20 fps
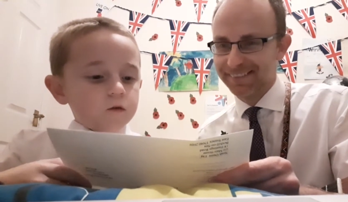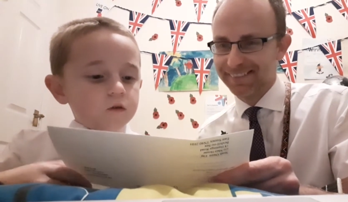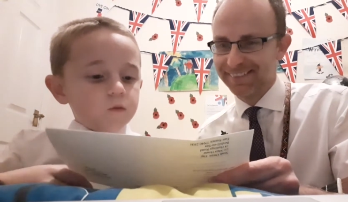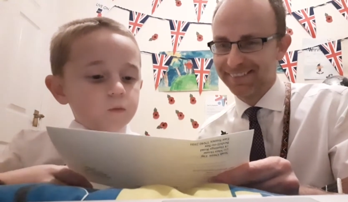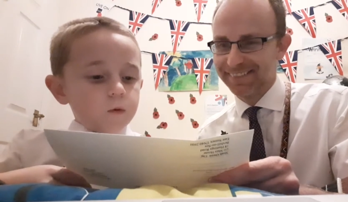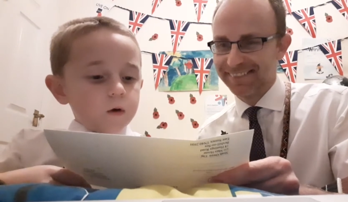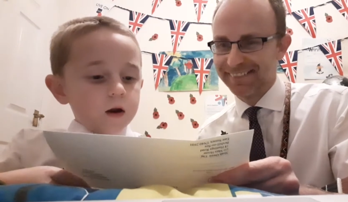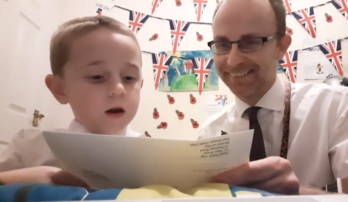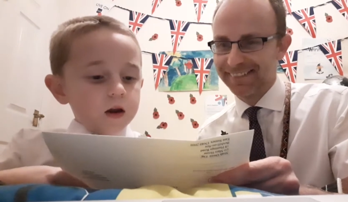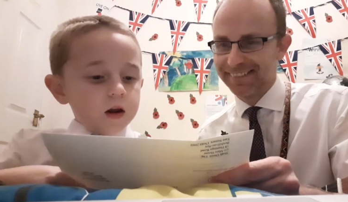
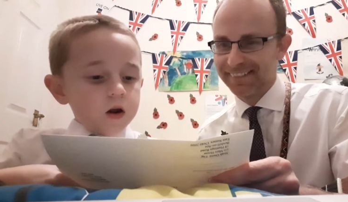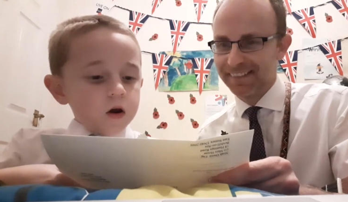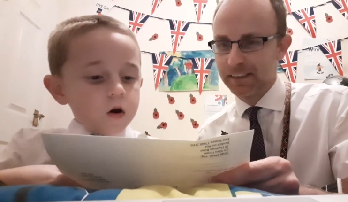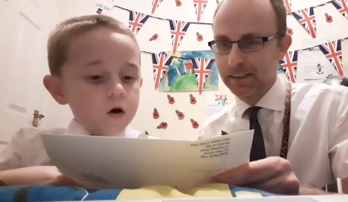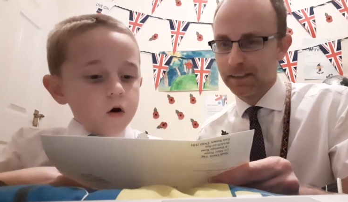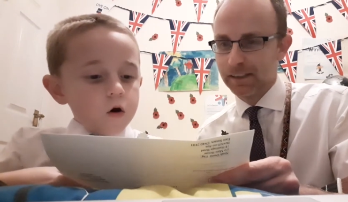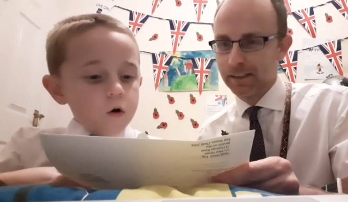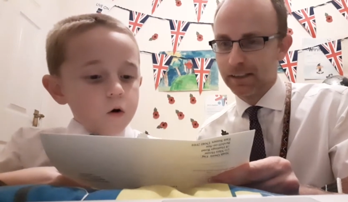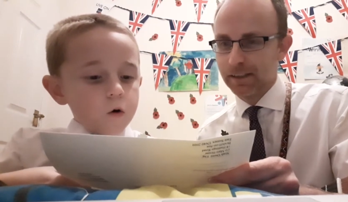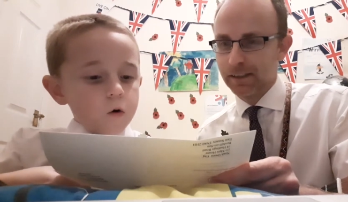Speaker 1: we
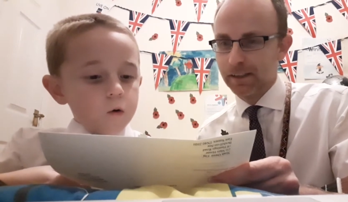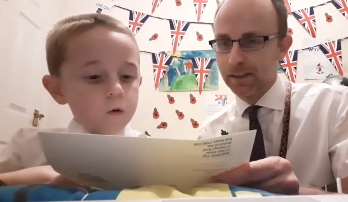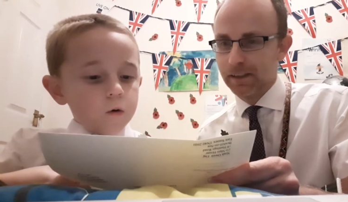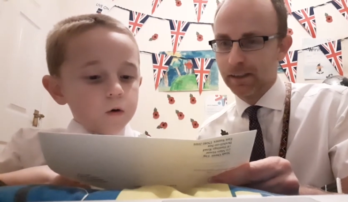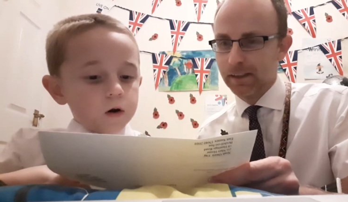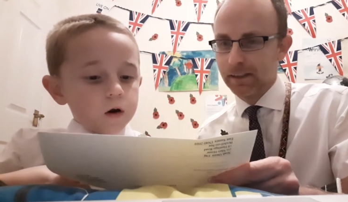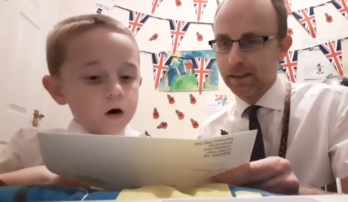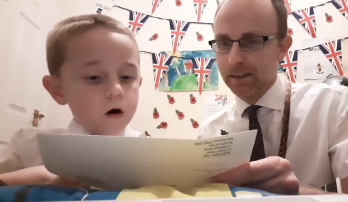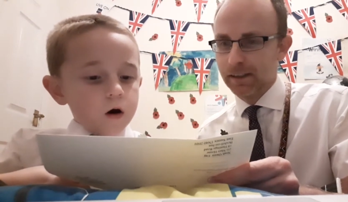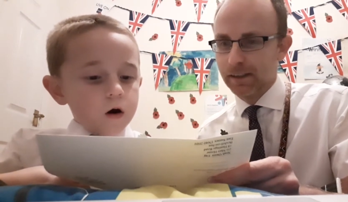all
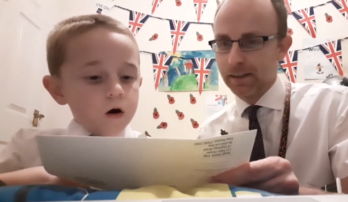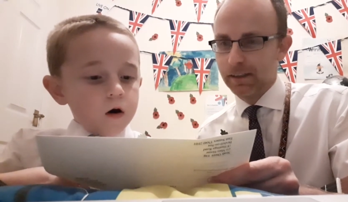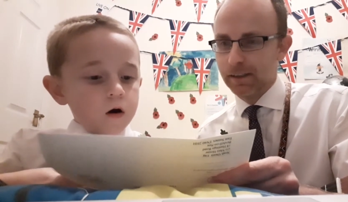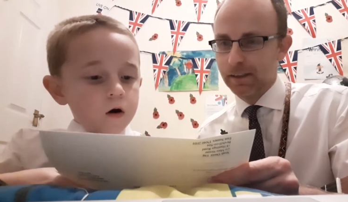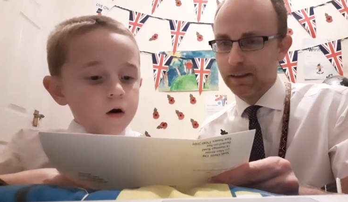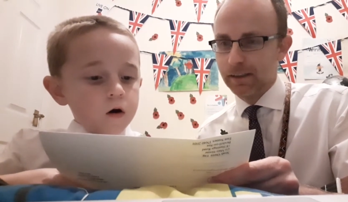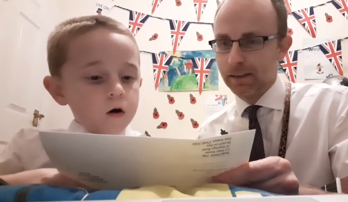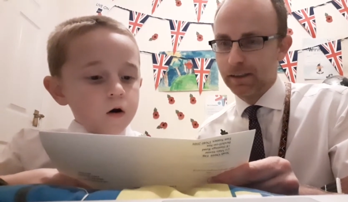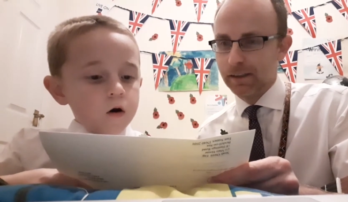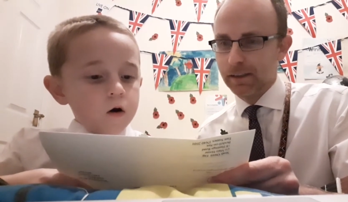are
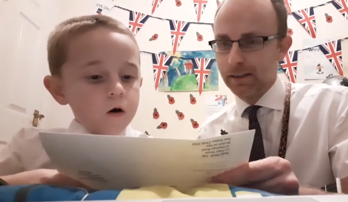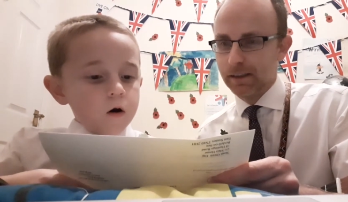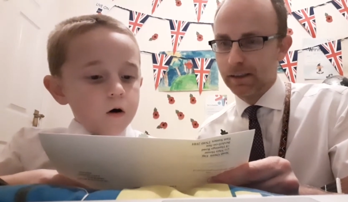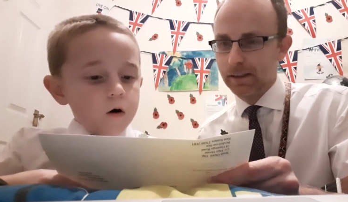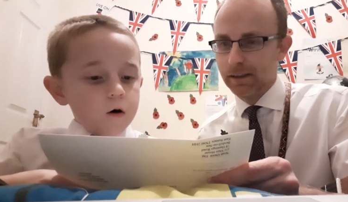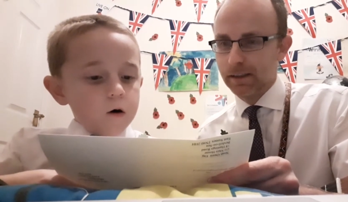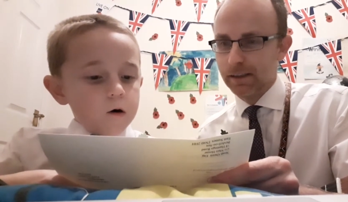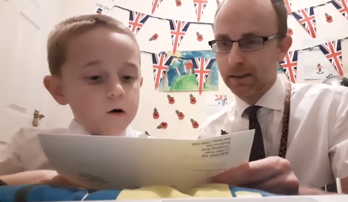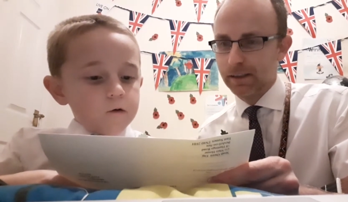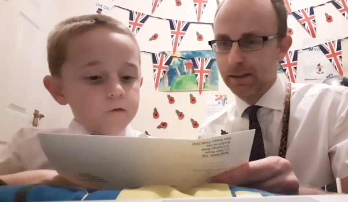
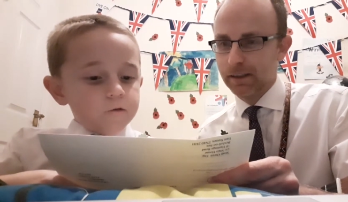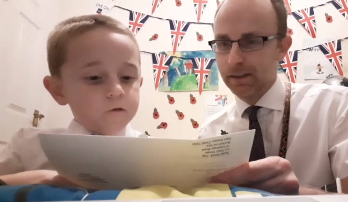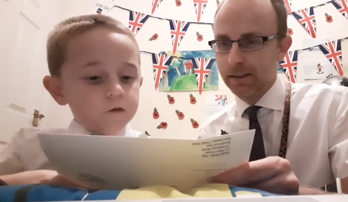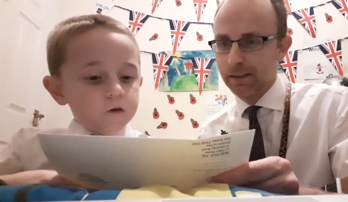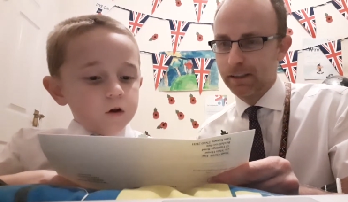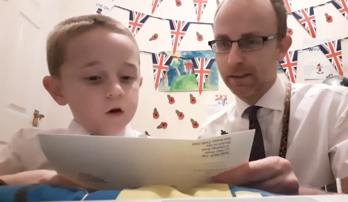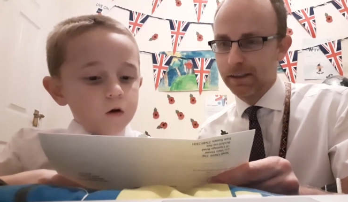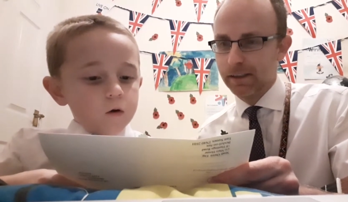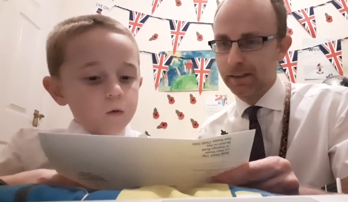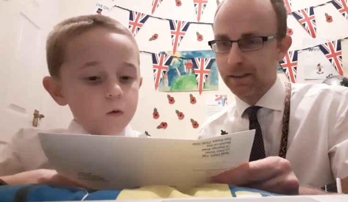of
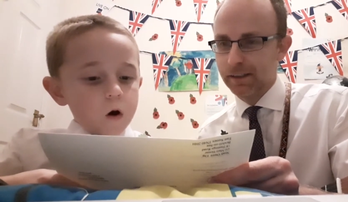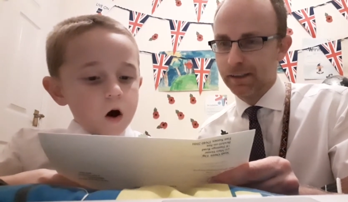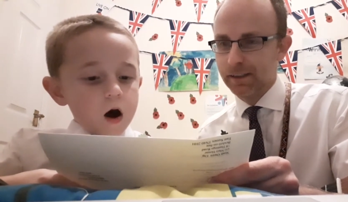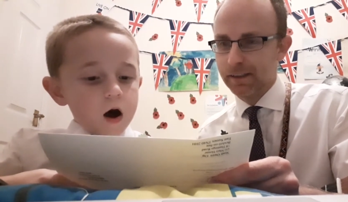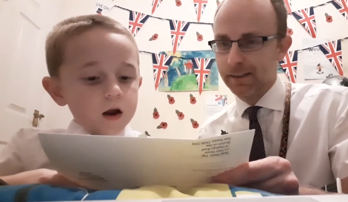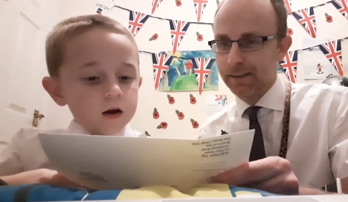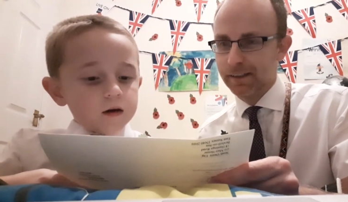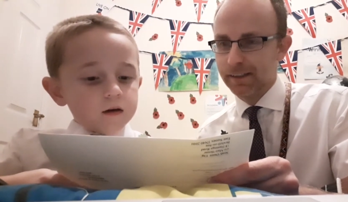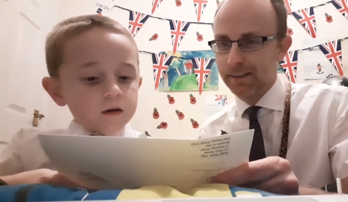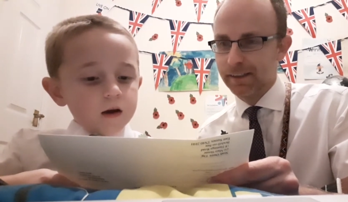you
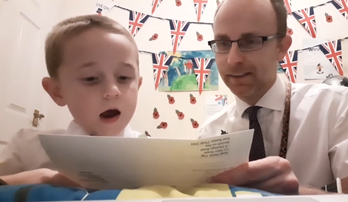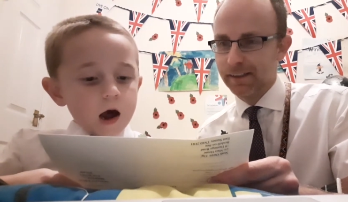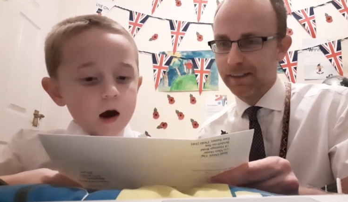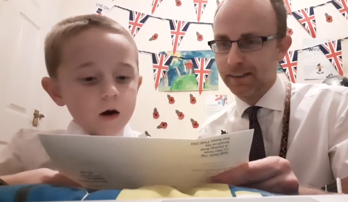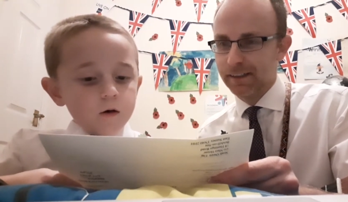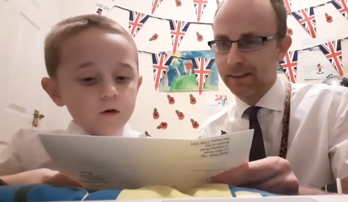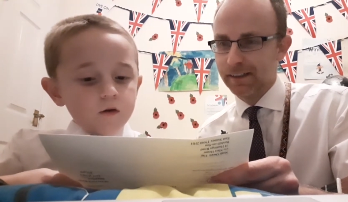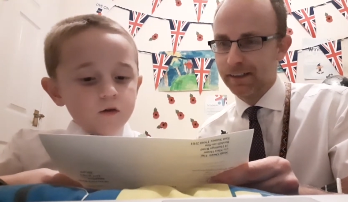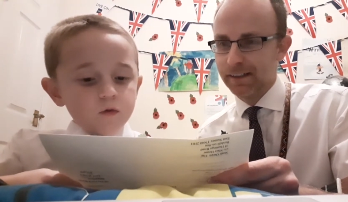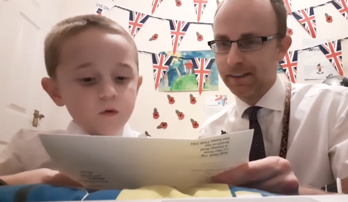and how
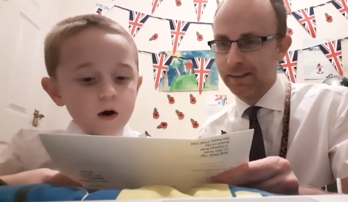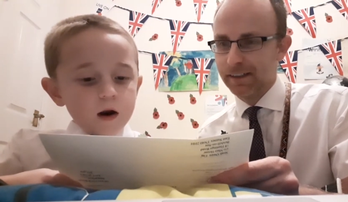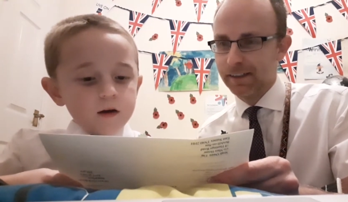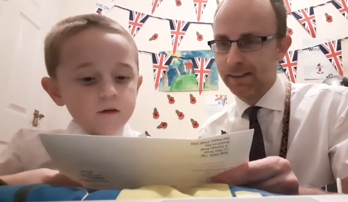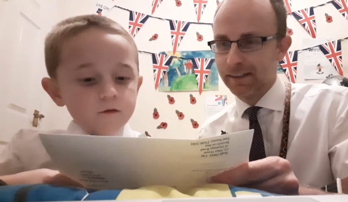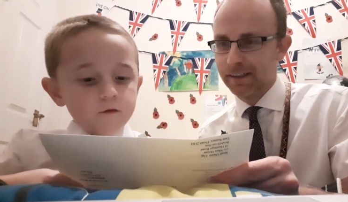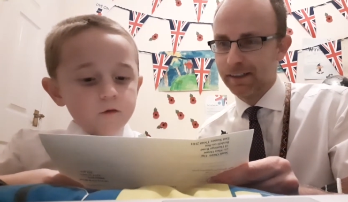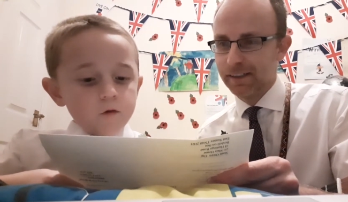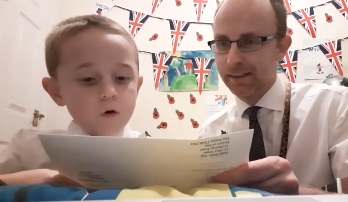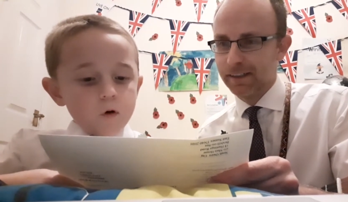
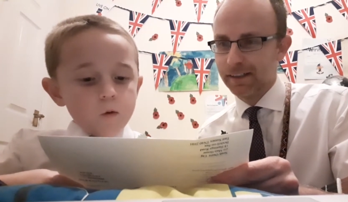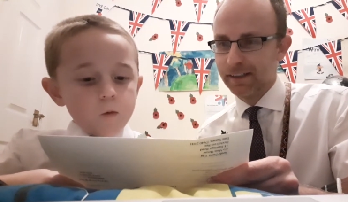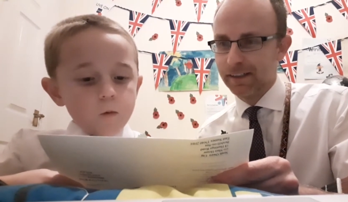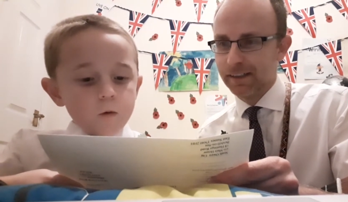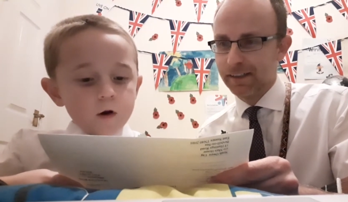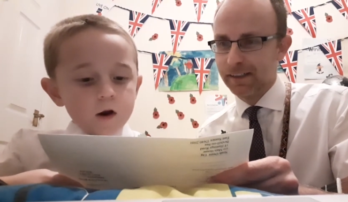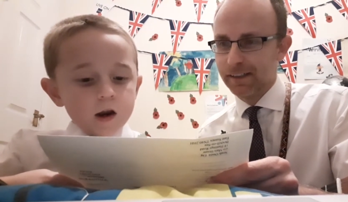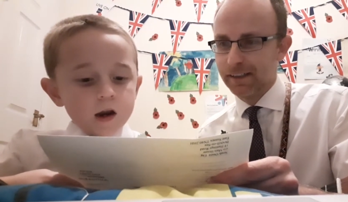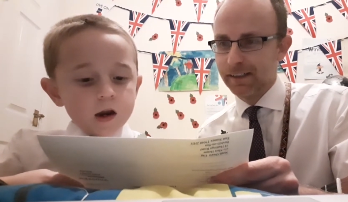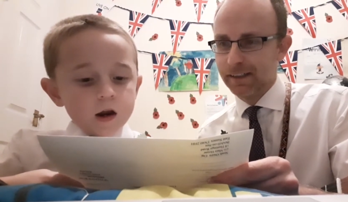grateful
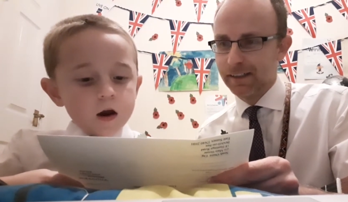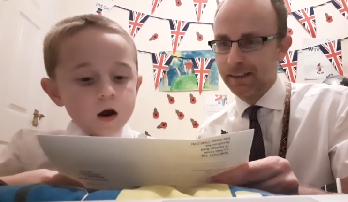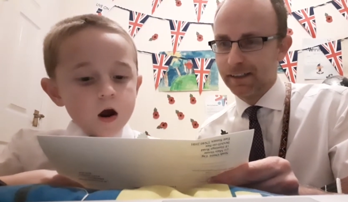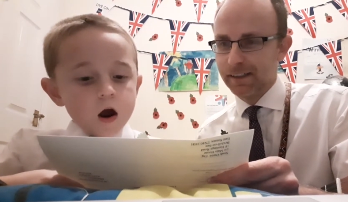we